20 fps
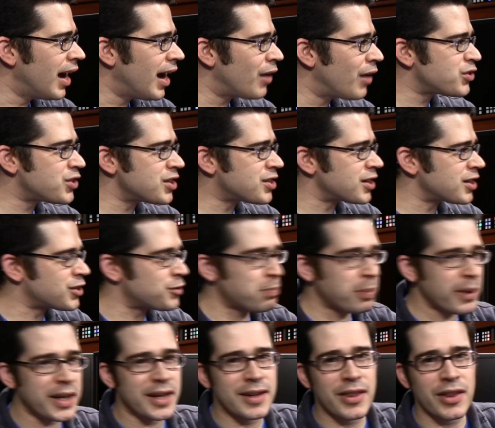I was just
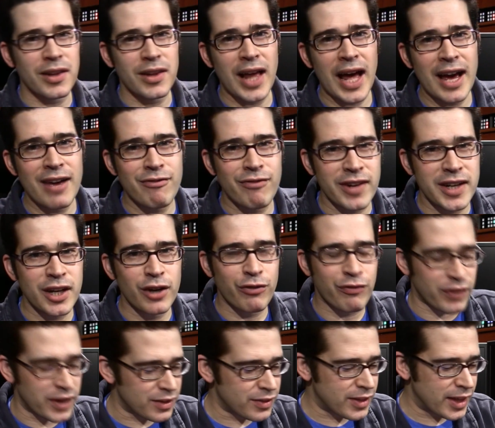explaining to the live video
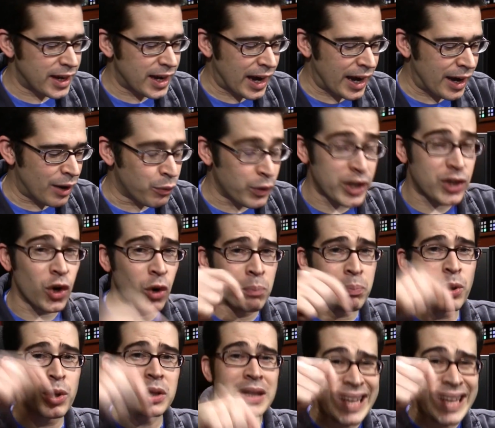feed that I, we
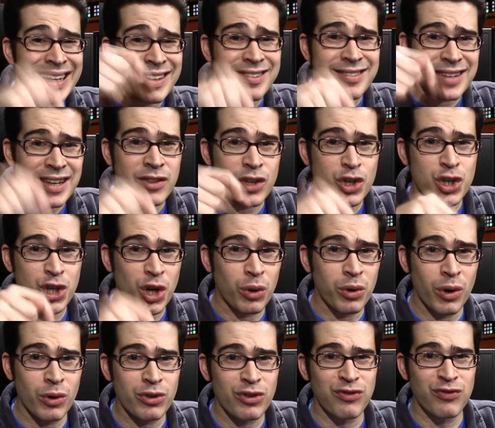don't put links in the
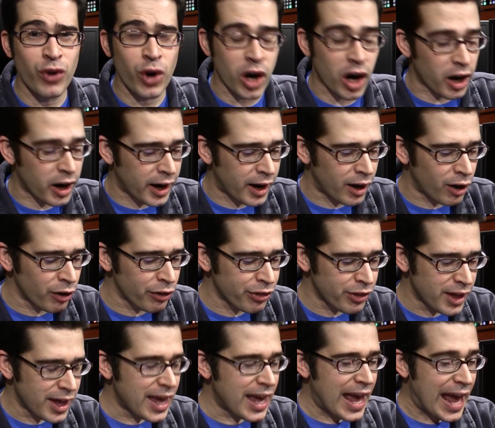show notes for our
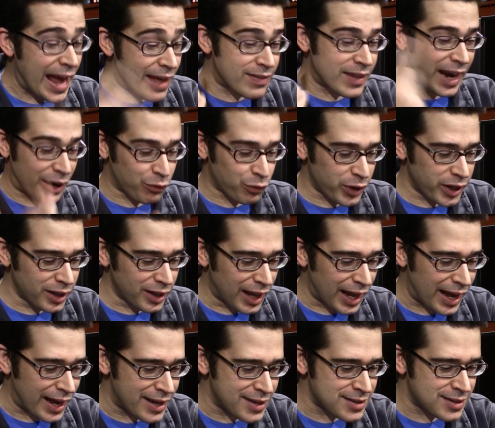health, and then I
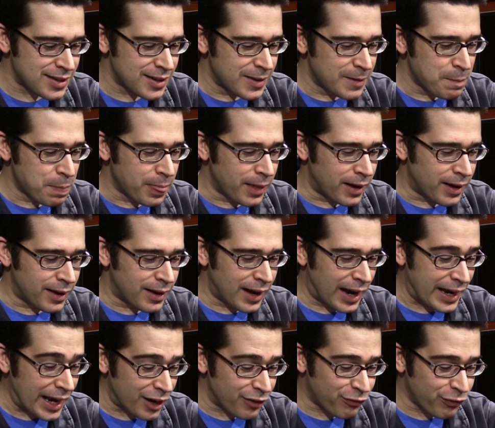realized uh,
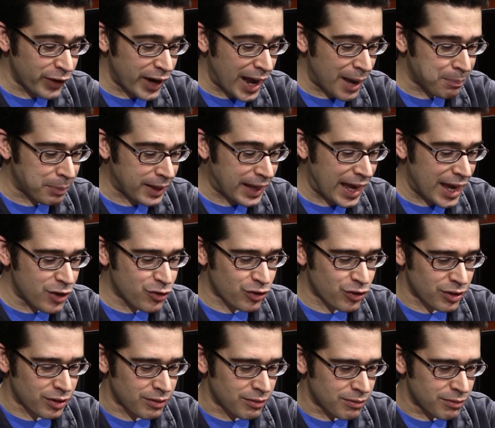I got a free
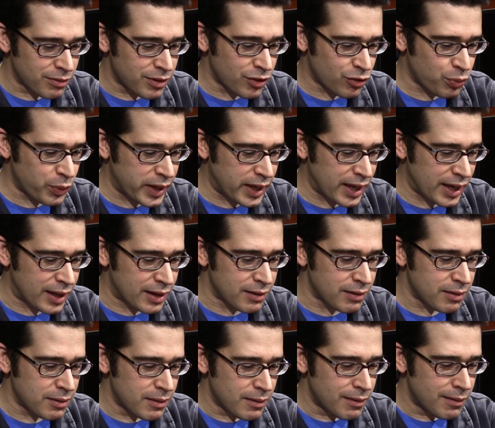application this
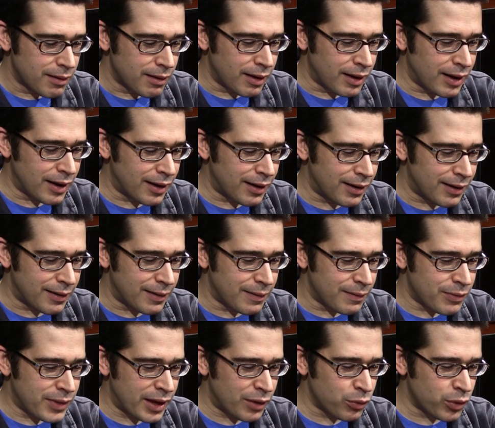weekend
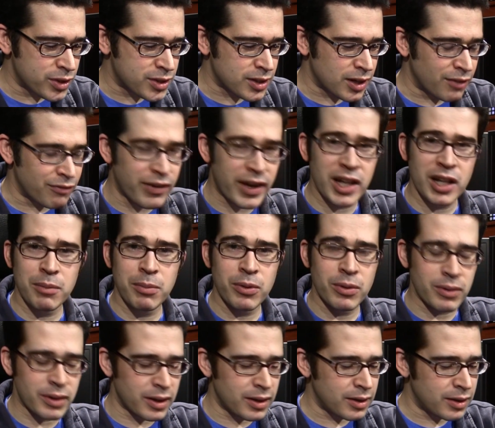uh, that was
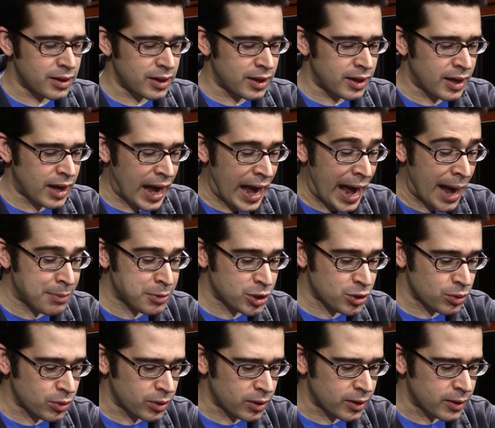available in the App
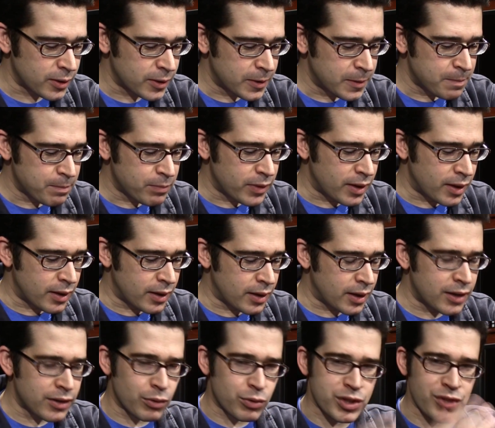Store,
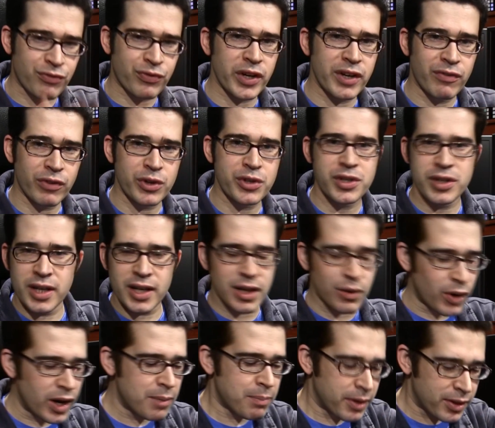and there was a free version
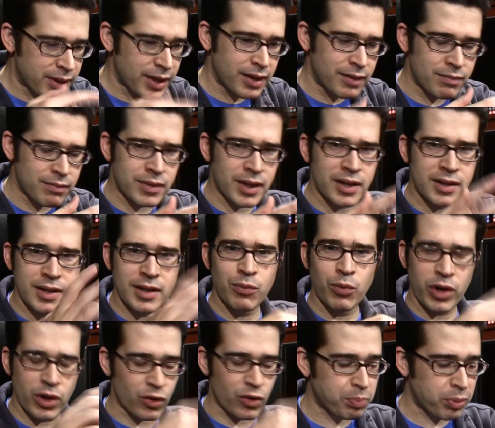anyway, but they, they did
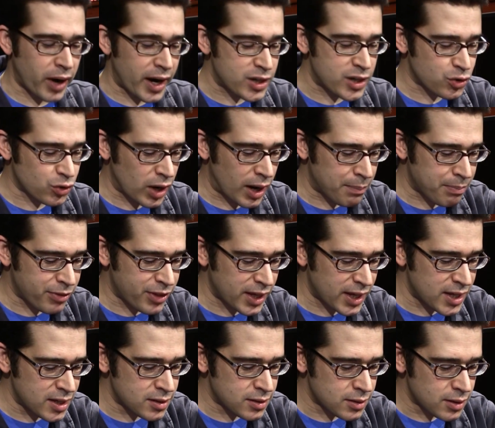one of those price drop
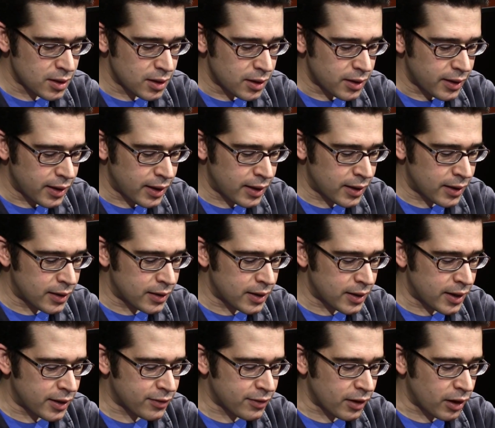thingies,
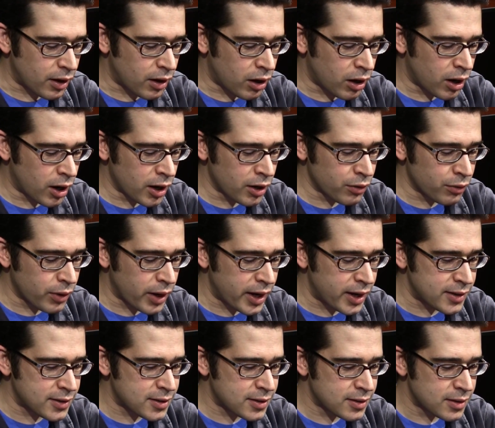and it's a heart
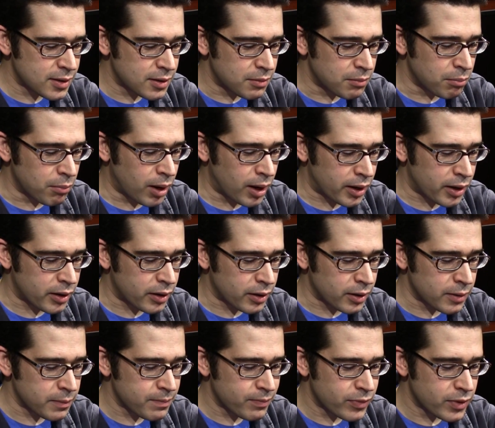rate
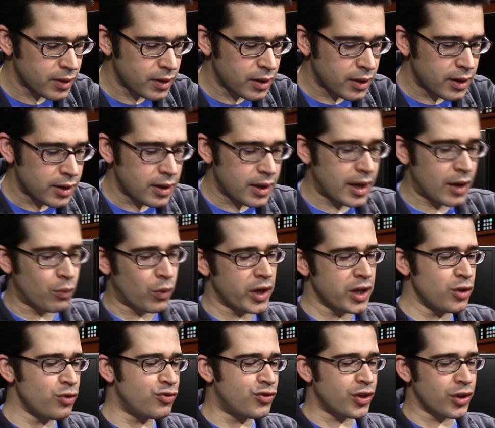monitor, and
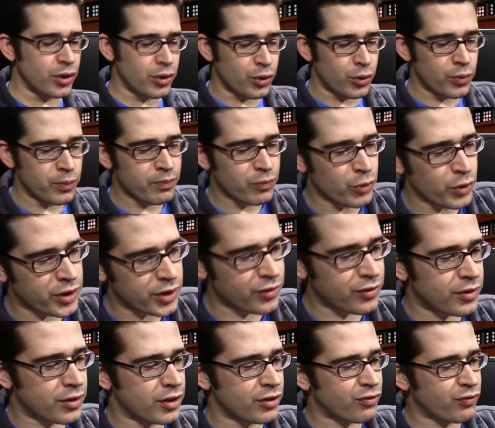what you do with
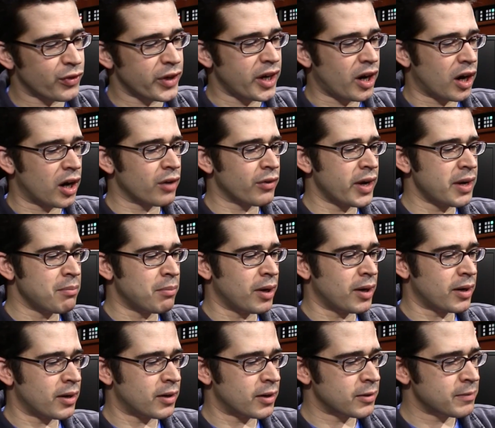this, this free heart rate
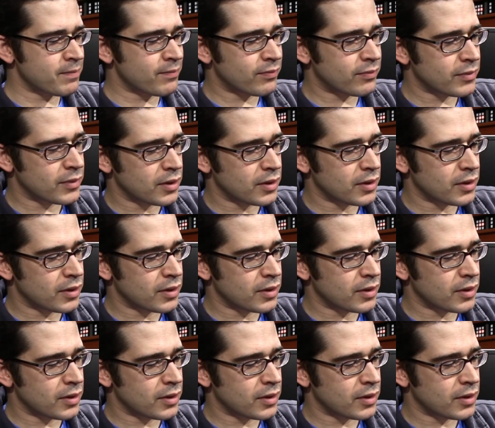monitor